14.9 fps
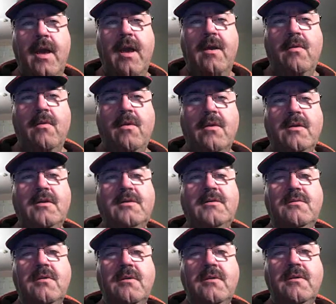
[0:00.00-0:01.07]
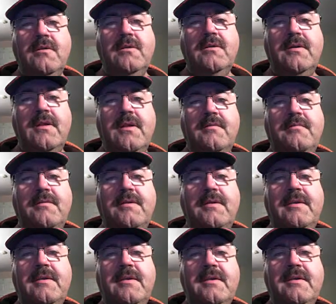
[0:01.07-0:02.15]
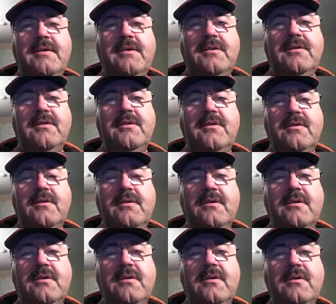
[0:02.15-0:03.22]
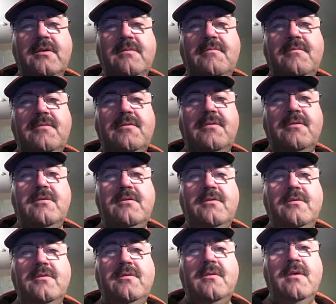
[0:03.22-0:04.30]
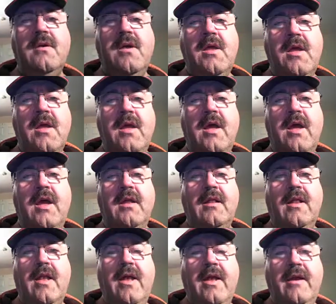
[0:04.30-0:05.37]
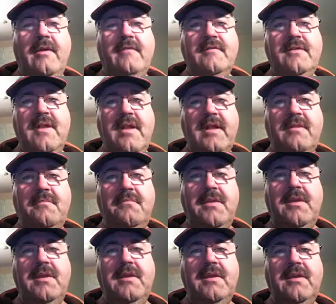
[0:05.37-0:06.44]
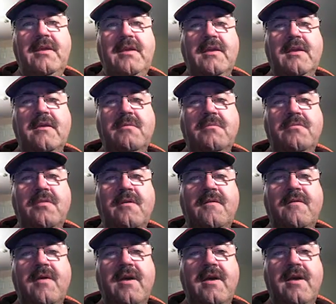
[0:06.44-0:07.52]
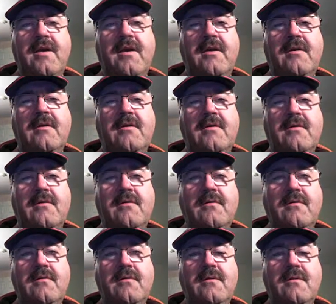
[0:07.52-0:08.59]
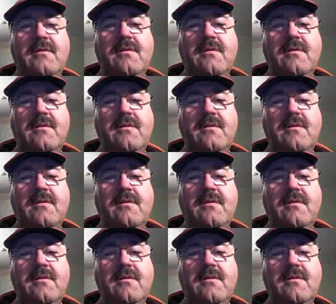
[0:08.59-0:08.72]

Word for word: Our words weren't empty, sure to come true. Our lives had meaning profound.